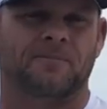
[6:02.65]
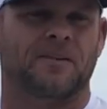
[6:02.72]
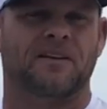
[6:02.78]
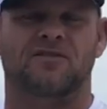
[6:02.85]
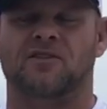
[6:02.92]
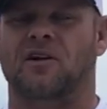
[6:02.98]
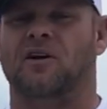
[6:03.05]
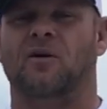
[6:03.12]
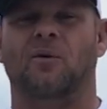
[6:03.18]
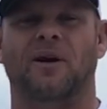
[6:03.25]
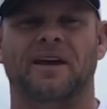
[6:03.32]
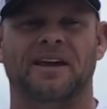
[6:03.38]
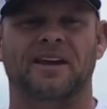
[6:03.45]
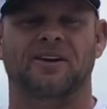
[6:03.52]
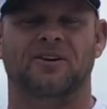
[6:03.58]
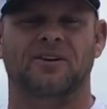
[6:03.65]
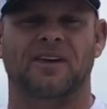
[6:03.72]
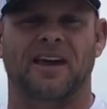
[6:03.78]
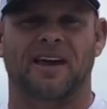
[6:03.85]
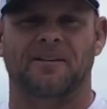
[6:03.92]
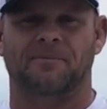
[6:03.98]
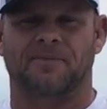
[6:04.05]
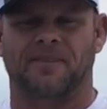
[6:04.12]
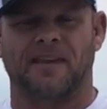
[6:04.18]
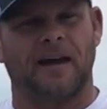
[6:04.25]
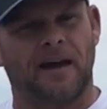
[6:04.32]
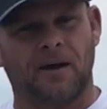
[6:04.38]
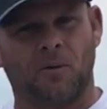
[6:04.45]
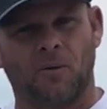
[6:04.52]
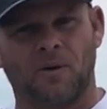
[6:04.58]
It's not quite here yet.
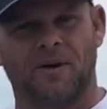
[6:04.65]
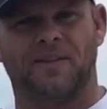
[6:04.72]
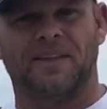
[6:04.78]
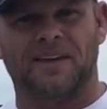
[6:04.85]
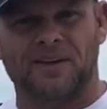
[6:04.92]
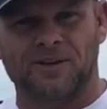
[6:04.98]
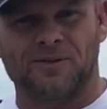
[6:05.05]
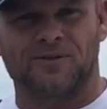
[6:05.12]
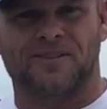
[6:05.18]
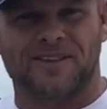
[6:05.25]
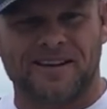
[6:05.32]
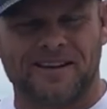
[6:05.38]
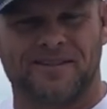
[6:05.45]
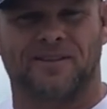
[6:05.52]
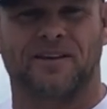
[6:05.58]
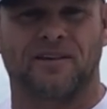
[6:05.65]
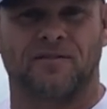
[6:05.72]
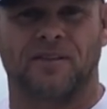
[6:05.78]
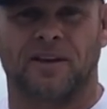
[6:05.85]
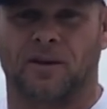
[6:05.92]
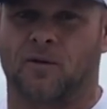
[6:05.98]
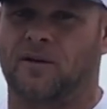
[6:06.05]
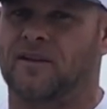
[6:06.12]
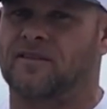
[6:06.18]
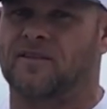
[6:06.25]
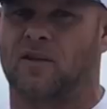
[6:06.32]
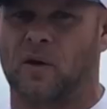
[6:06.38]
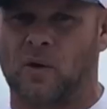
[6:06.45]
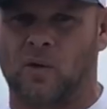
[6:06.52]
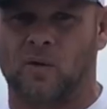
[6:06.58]
That one that you see in this video is
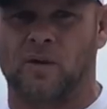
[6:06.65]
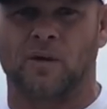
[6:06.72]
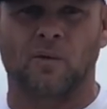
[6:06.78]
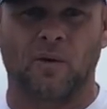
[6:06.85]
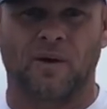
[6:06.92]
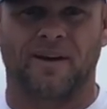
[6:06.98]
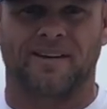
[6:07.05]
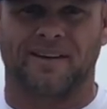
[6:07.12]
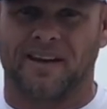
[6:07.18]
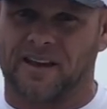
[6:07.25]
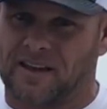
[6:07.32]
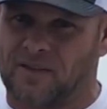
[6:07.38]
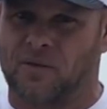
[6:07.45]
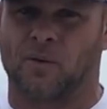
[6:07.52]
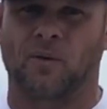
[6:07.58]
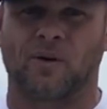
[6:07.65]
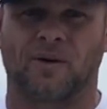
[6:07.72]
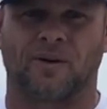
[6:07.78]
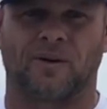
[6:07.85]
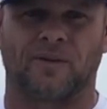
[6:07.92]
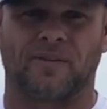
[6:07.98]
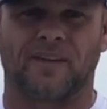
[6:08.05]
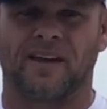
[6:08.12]
the only one in the world.